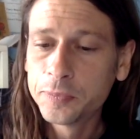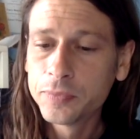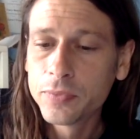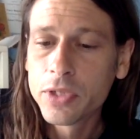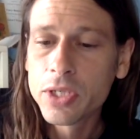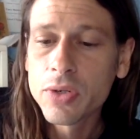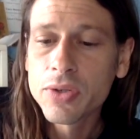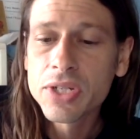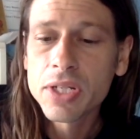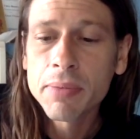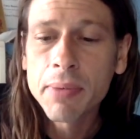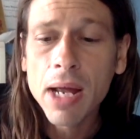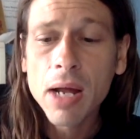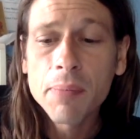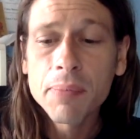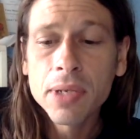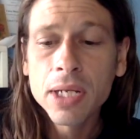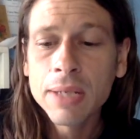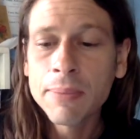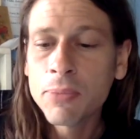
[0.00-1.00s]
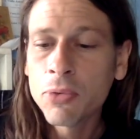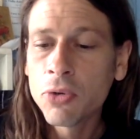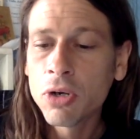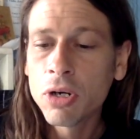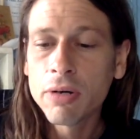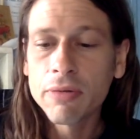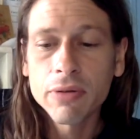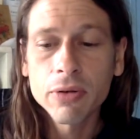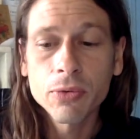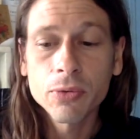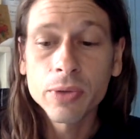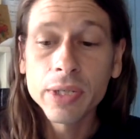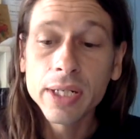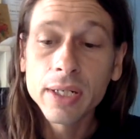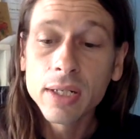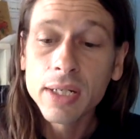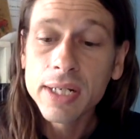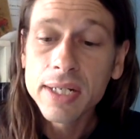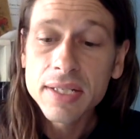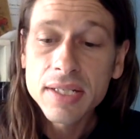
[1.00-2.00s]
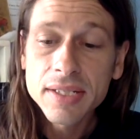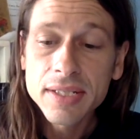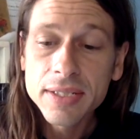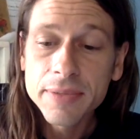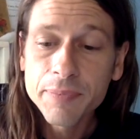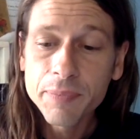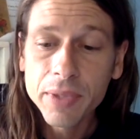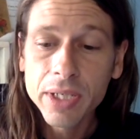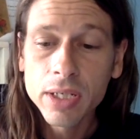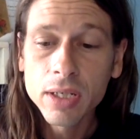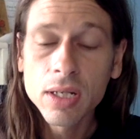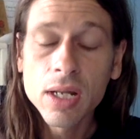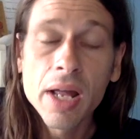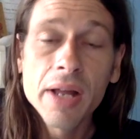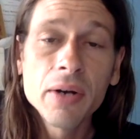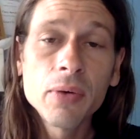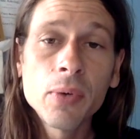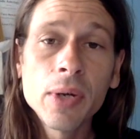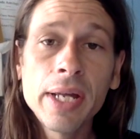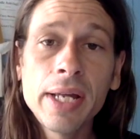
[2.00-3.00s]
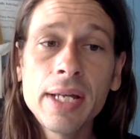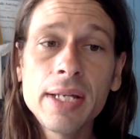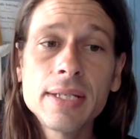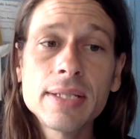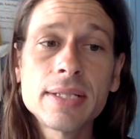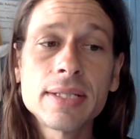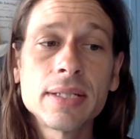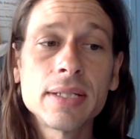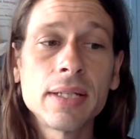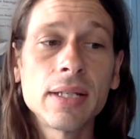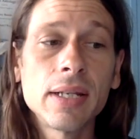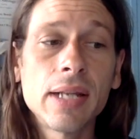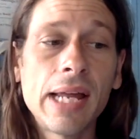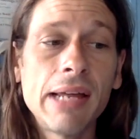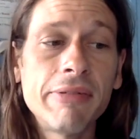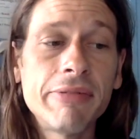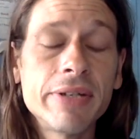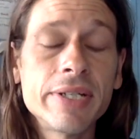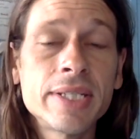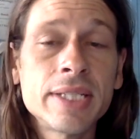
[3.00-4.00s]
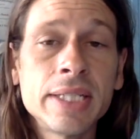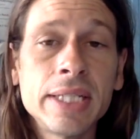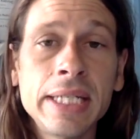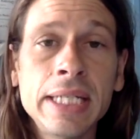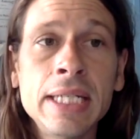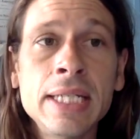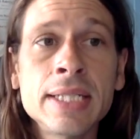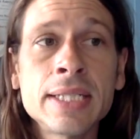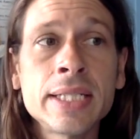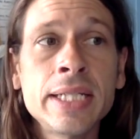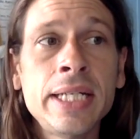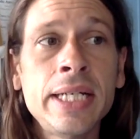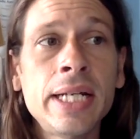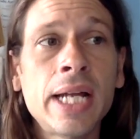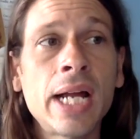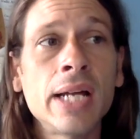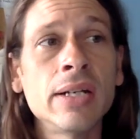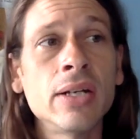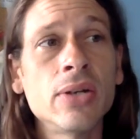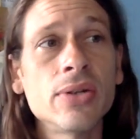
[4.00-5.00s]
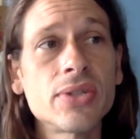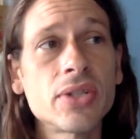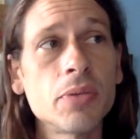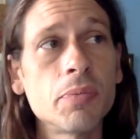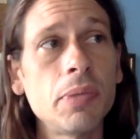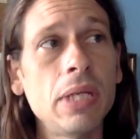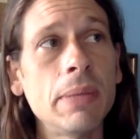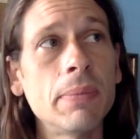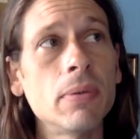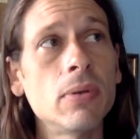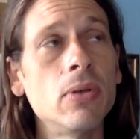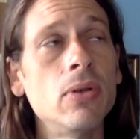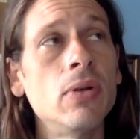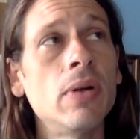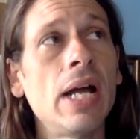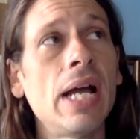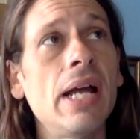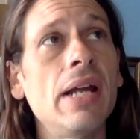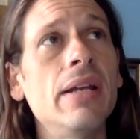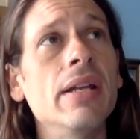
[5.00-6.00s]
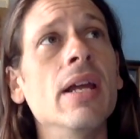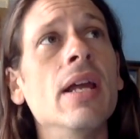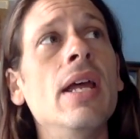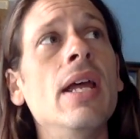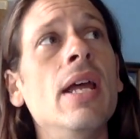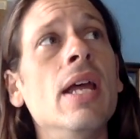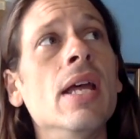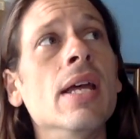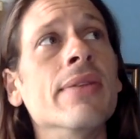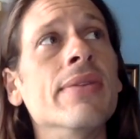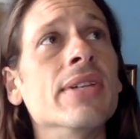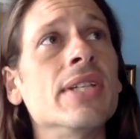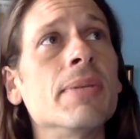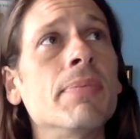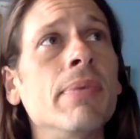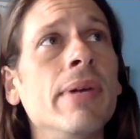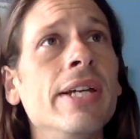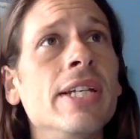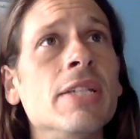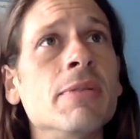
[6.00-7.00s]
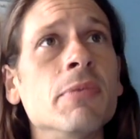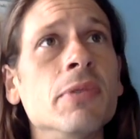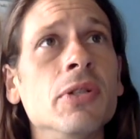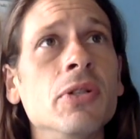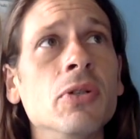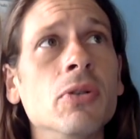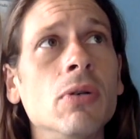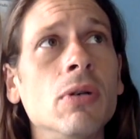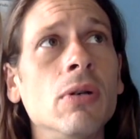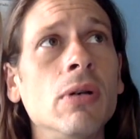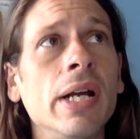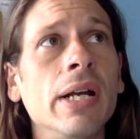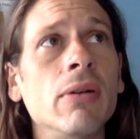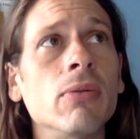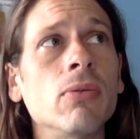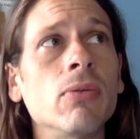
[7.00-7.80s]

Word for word: so it's about being more of a realist in a lot of ways. Life isn't easy. I know some people who had displacement who are like